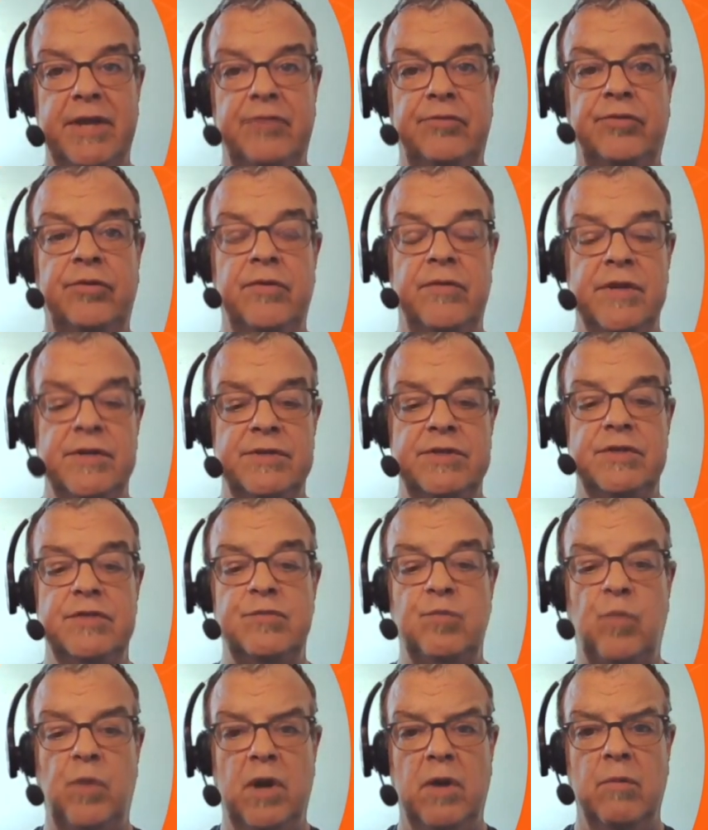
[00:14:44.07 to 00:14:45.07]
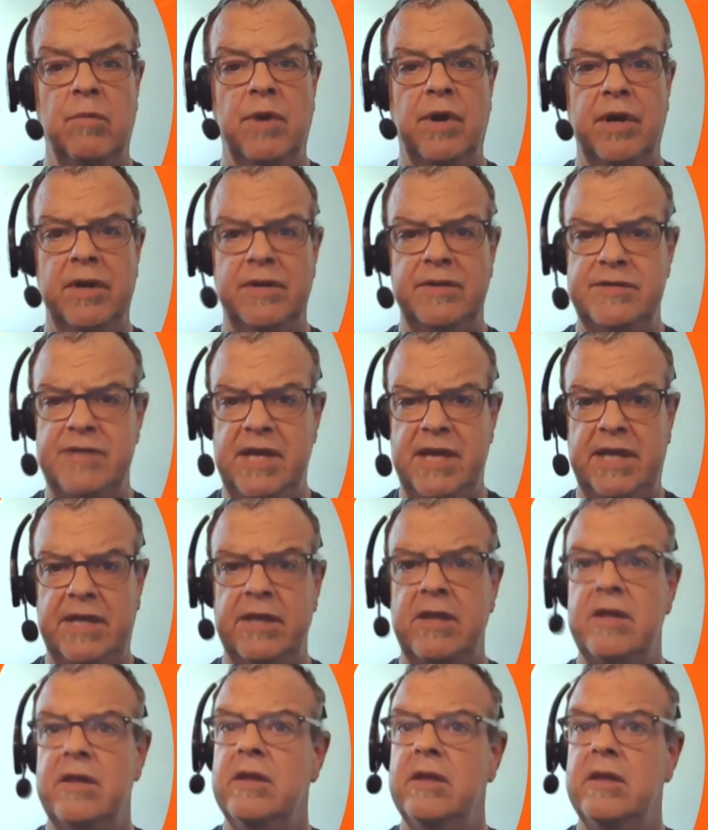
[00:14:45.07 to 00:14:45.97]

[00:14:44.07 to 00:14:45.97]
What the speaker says: So this is where we're going to take